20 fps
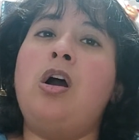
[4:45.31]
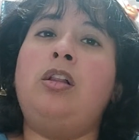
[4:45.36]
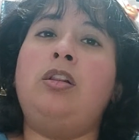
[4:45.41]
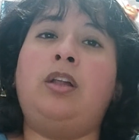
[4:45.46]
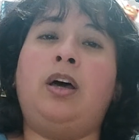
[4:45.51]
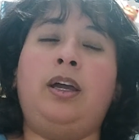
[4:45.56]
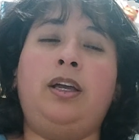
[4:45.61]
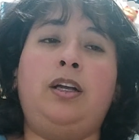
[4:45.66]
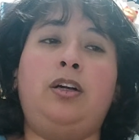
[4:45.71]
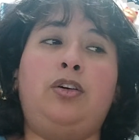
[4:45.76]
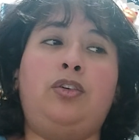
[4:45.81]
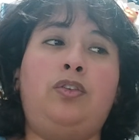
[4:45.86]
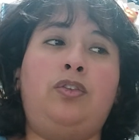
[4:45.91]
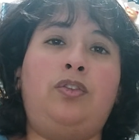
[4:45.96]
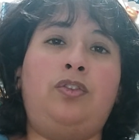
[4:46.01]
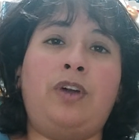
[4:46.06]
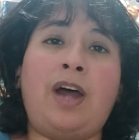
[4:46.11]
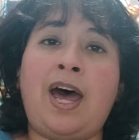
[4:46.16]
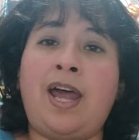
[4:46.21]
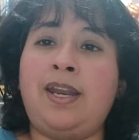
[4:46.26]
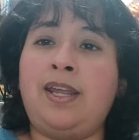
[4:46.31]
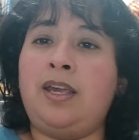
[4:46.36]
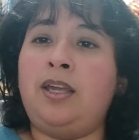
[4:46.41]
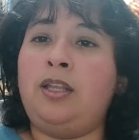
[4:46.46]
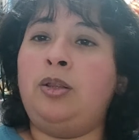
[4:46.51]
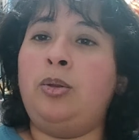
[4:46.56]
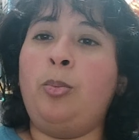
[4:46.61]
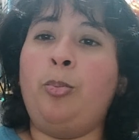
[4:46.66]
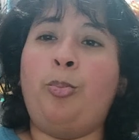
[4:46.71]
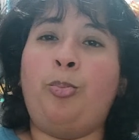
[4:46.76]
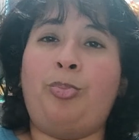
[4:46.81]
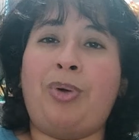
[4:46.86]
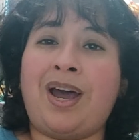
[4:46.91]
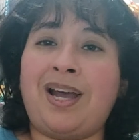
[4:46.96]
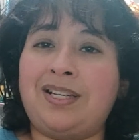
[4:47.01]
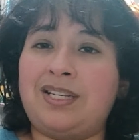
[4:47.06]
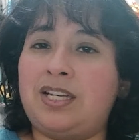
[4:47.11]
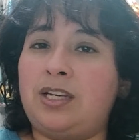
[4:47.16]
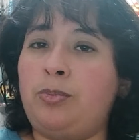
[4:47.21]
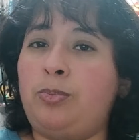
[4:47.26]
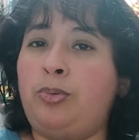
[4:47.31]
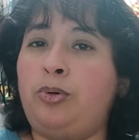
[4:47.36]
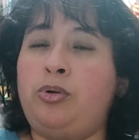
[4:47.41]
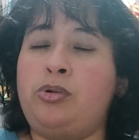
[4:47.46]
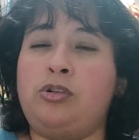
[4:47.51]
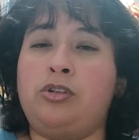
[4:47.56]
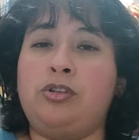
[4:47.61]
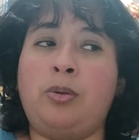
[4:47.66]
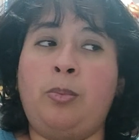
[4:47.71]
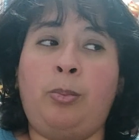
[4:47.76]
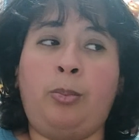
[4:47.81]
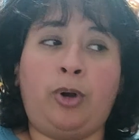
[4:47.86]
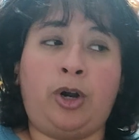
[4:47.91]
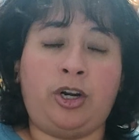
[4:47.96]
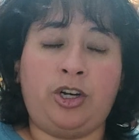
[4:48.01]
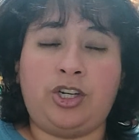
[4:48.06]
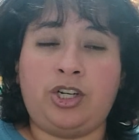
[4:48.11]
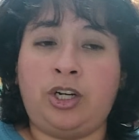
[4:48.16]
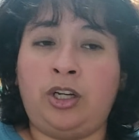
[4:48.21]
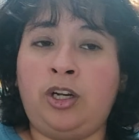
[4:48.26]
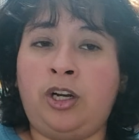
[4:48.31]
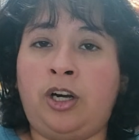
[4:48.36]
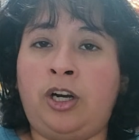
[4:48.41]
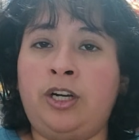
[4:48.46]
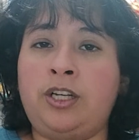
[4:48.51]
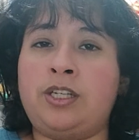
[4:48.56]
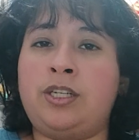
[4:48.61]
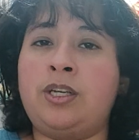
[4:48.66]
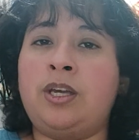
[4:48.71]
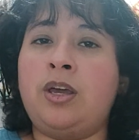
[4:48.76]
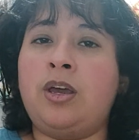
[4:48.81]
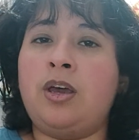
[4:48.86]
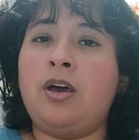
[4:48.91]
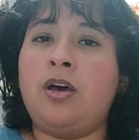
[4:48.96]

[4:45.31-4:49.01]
like running, basketball, martial arts.